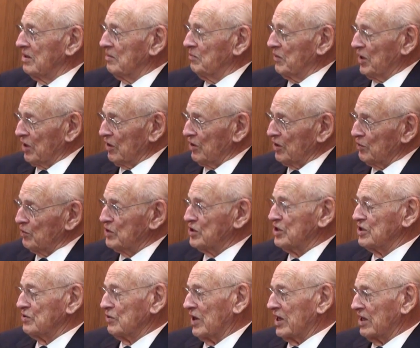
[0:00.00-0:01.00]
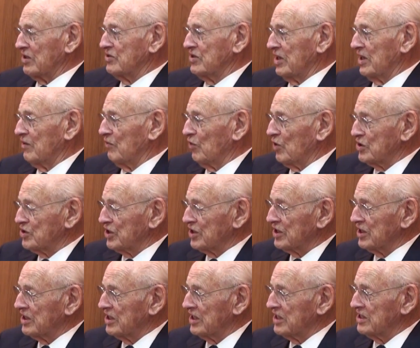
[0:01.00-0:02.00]
Maryland, which is right outside of
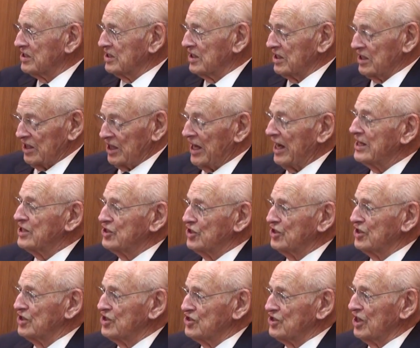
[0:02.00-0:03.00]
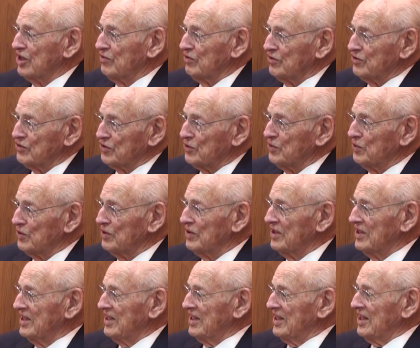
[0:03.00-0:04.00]
Washington, D.C. The Adjutant General School
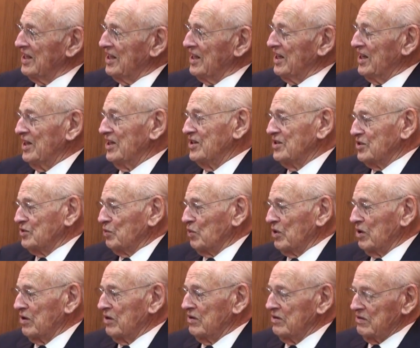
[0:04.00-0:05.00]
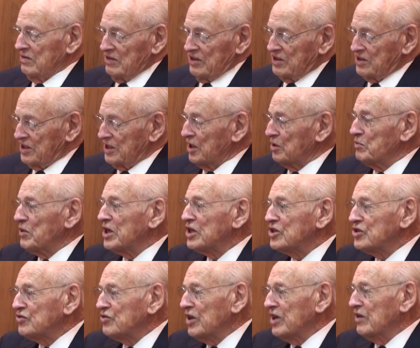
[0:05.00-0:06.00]
is where it's an
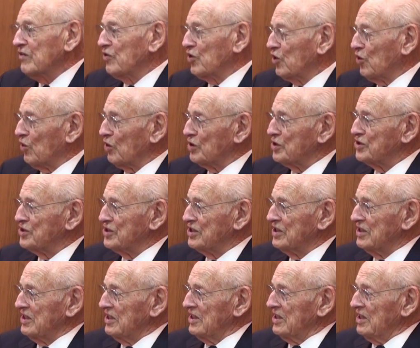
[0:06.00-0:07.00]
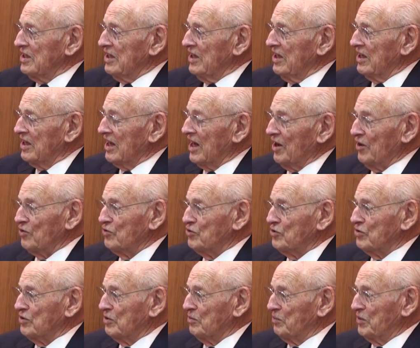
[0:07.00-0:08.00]
administrative course in how to
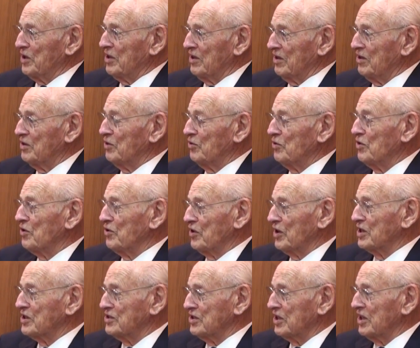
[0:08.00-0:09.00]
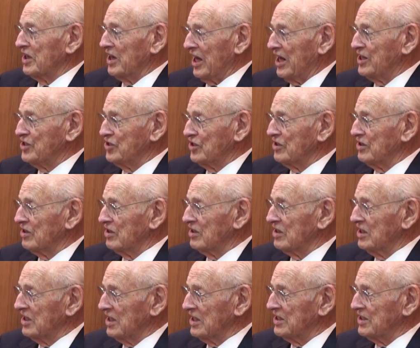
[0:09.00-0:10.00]
do the things that an adjutant
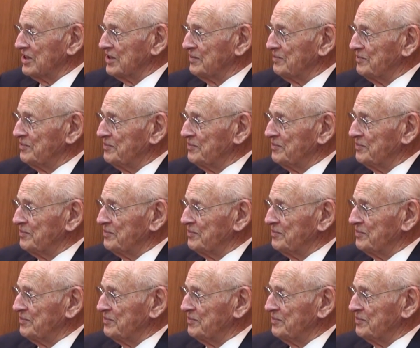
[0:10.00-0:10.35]
does.